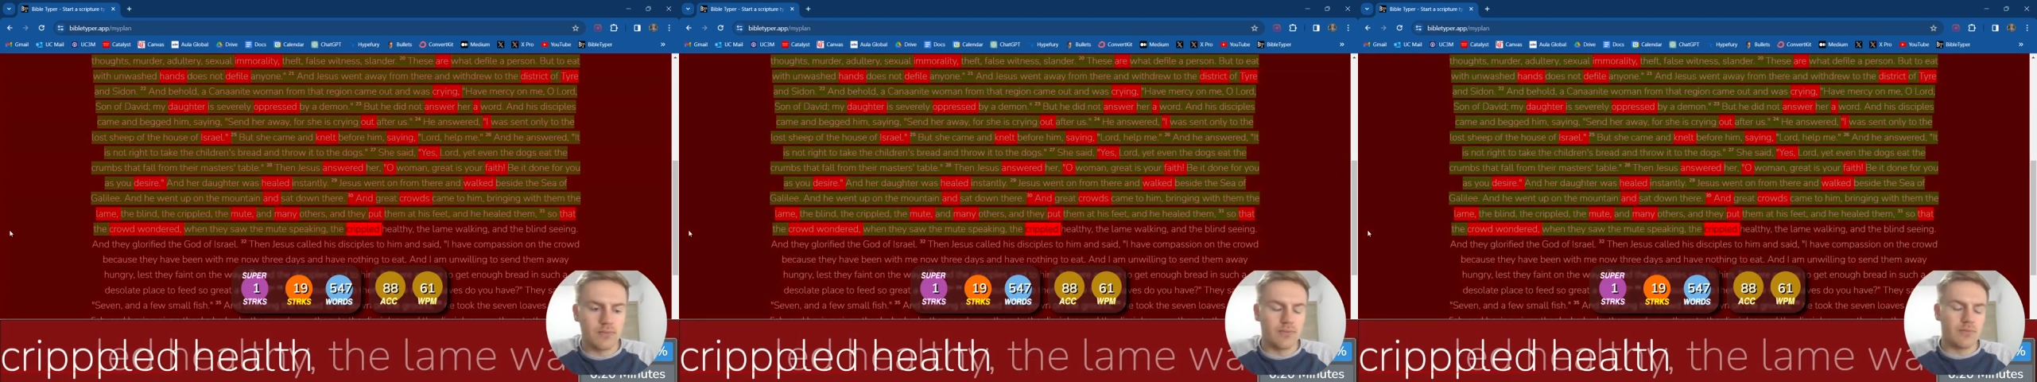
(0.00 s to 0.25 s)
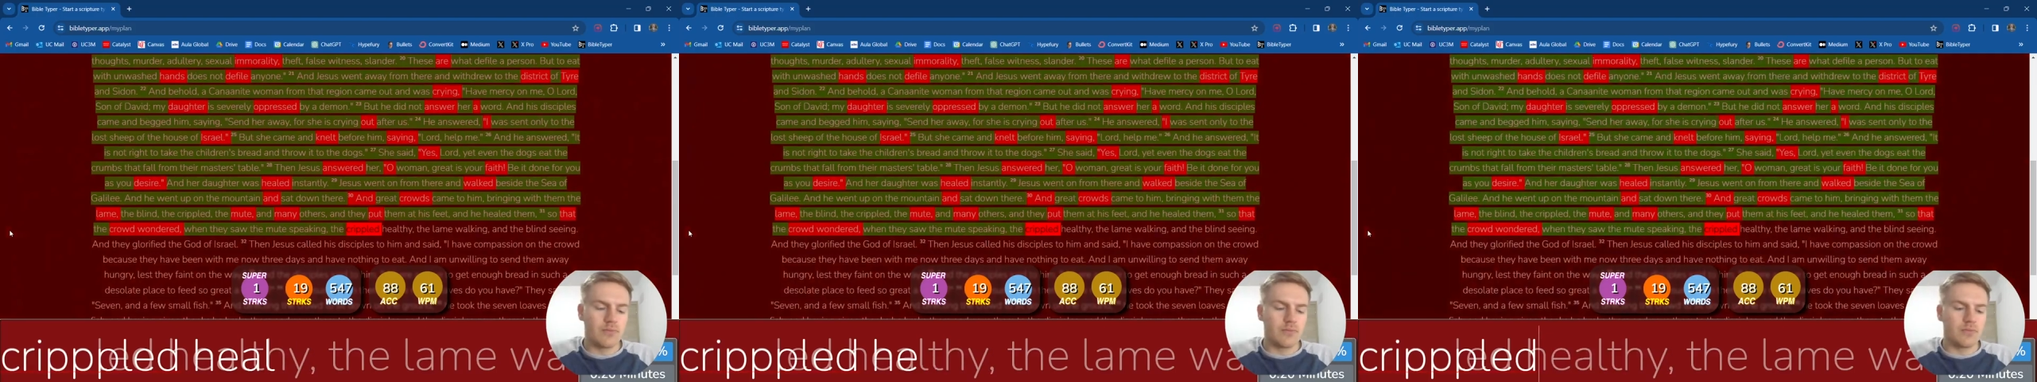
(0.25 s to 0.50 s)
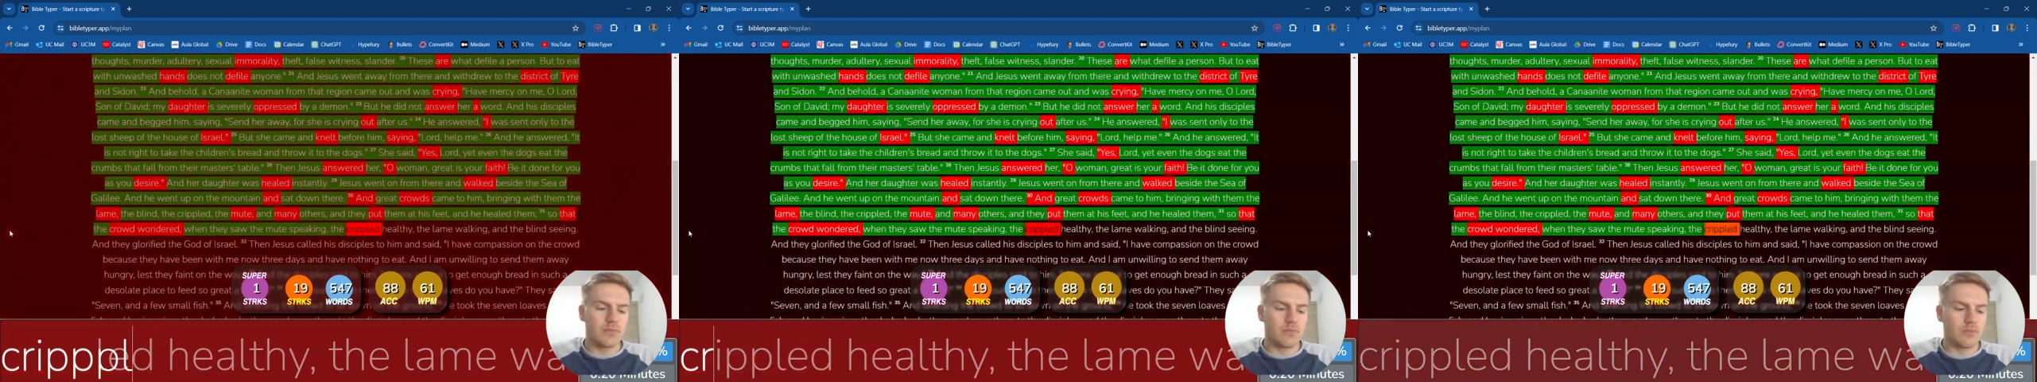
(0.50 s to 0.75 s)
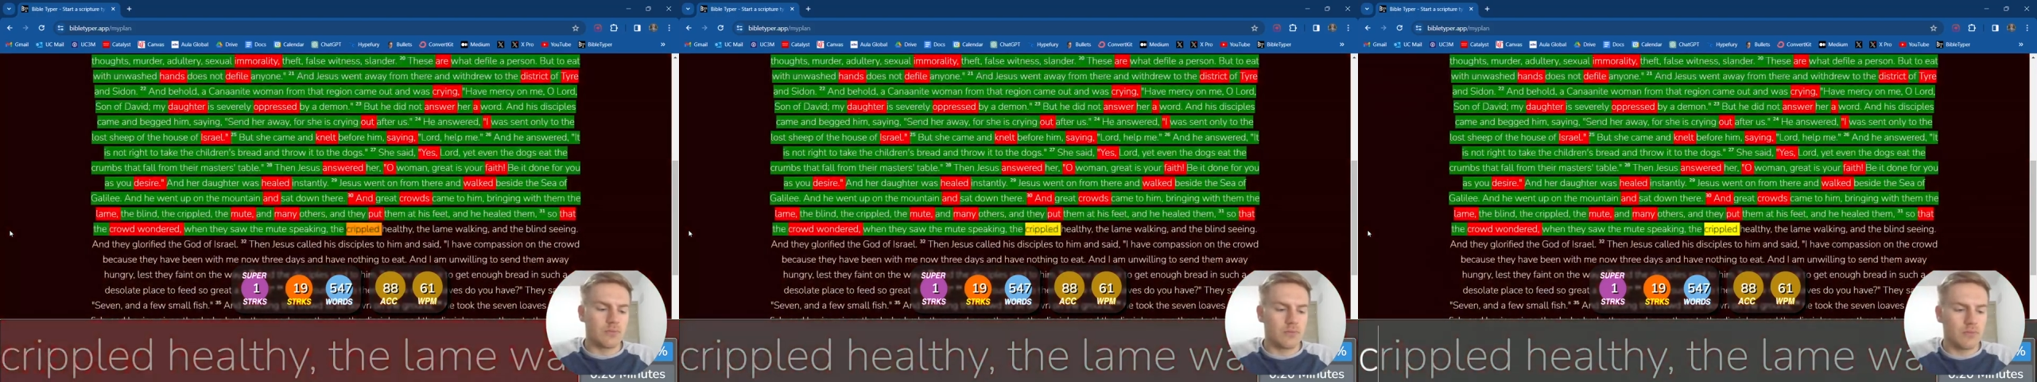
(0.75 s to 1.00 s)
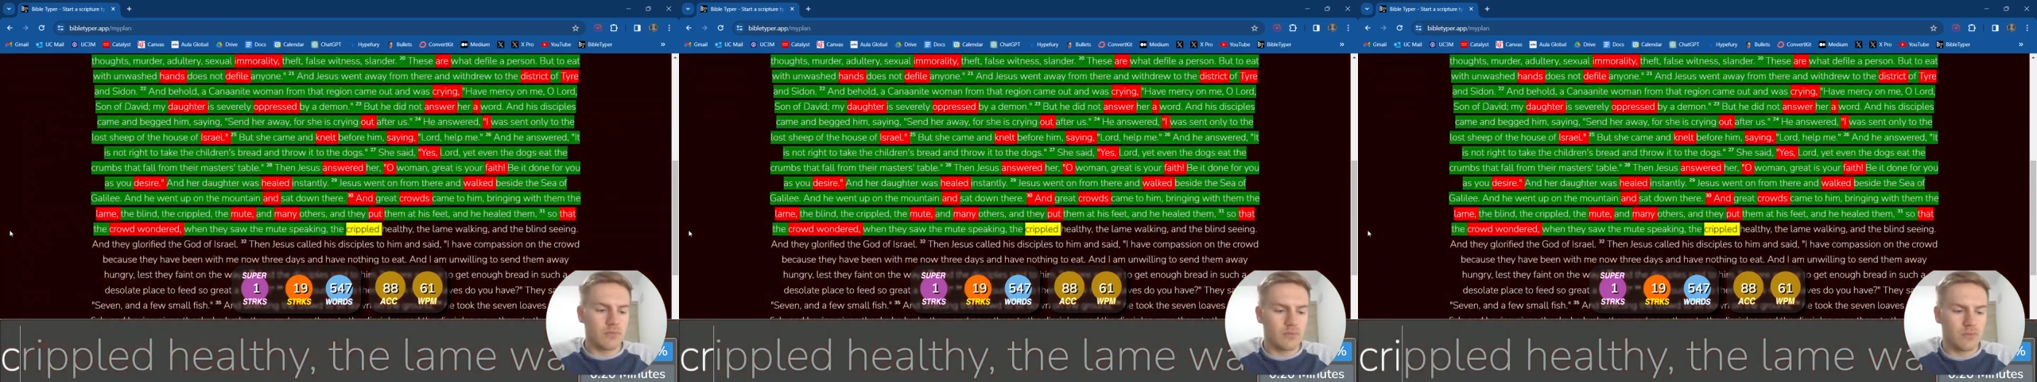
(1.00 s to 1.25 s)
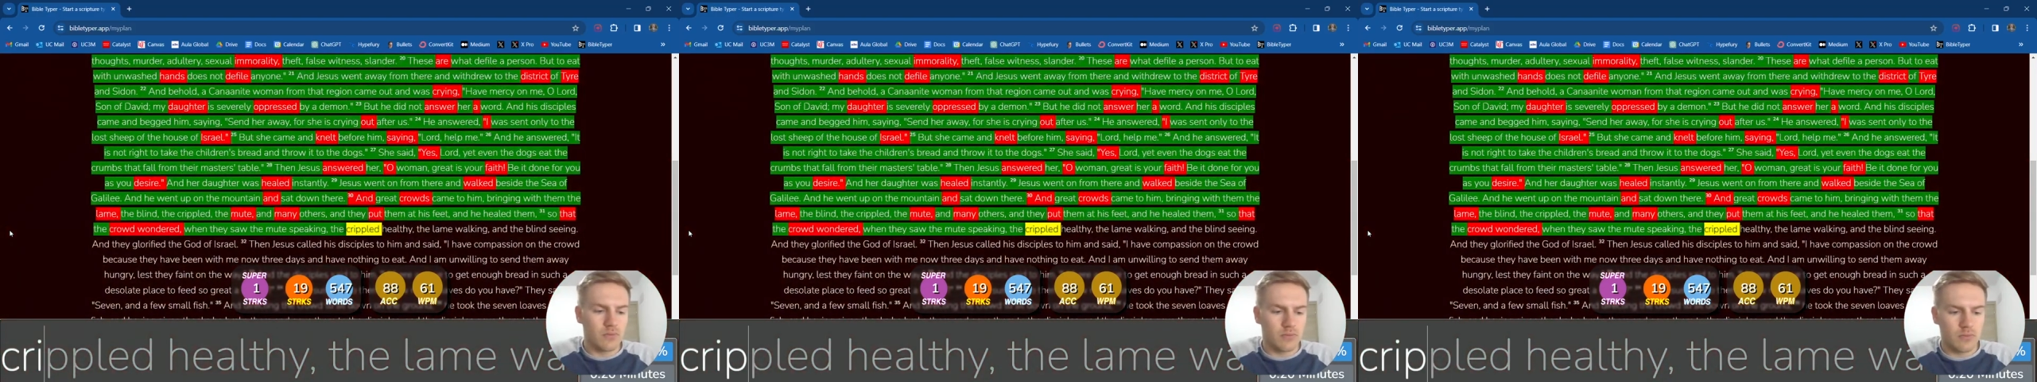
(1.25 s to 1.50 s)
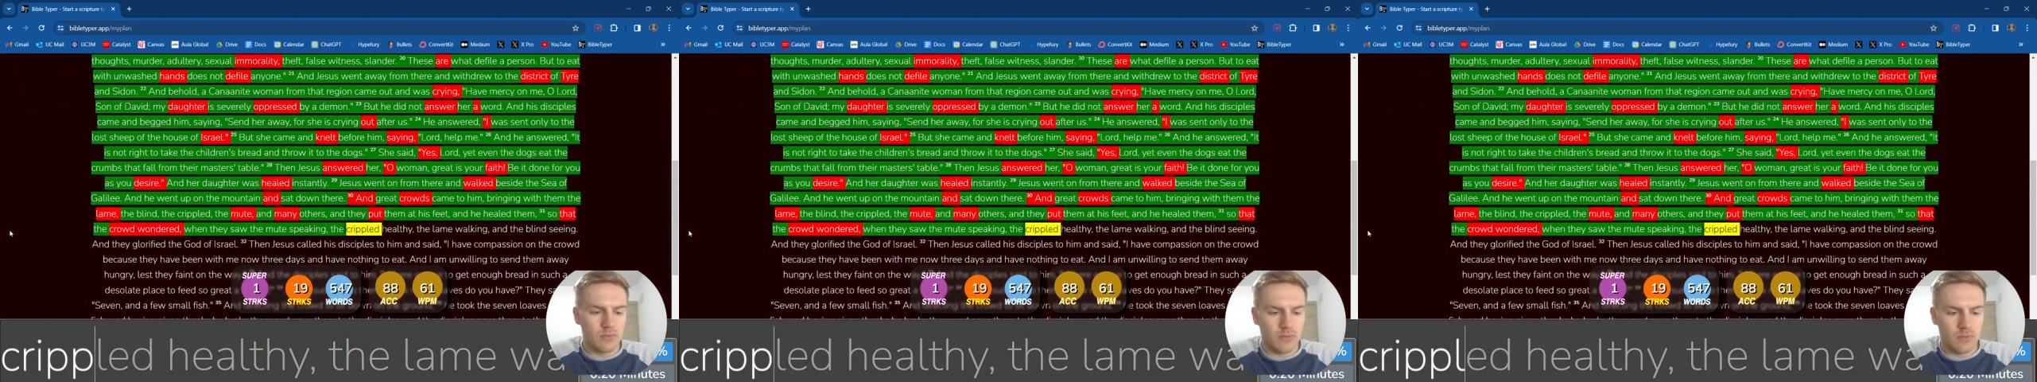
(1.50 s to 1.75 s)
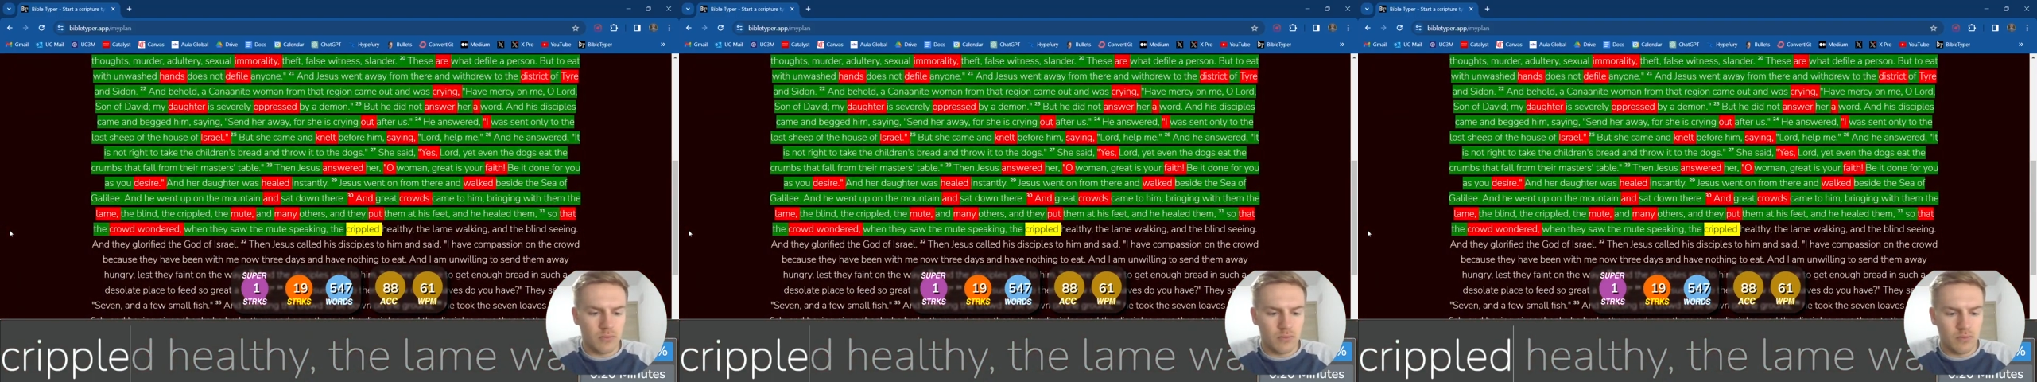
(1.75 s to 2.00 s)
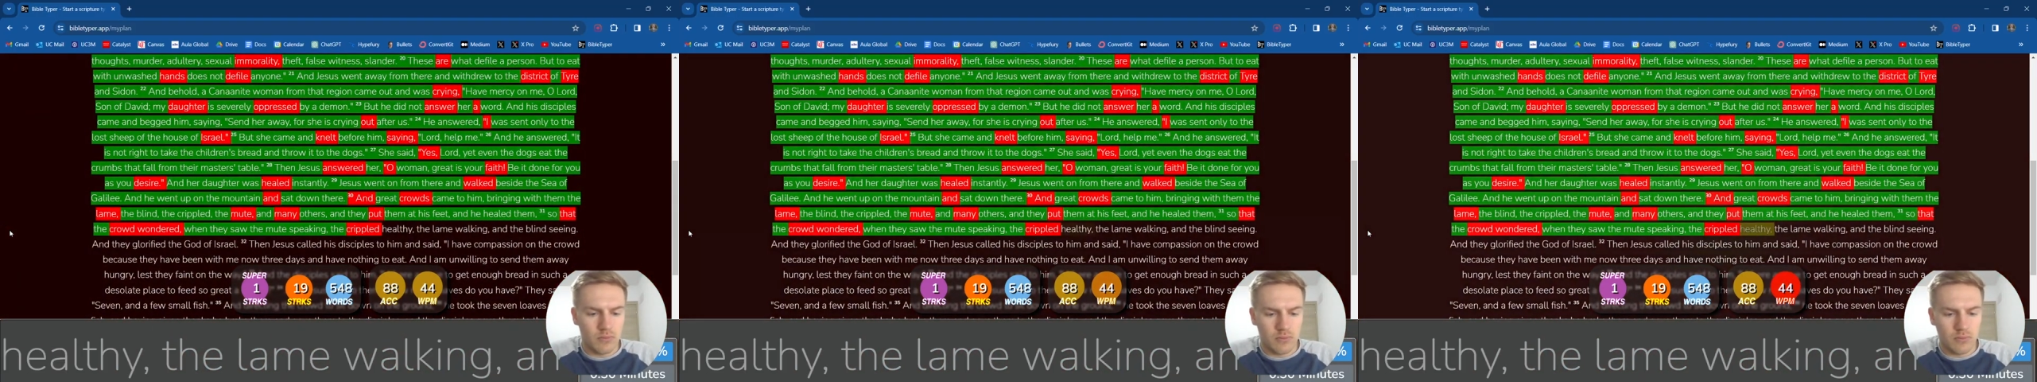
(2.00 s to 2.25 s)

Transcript: [no speech]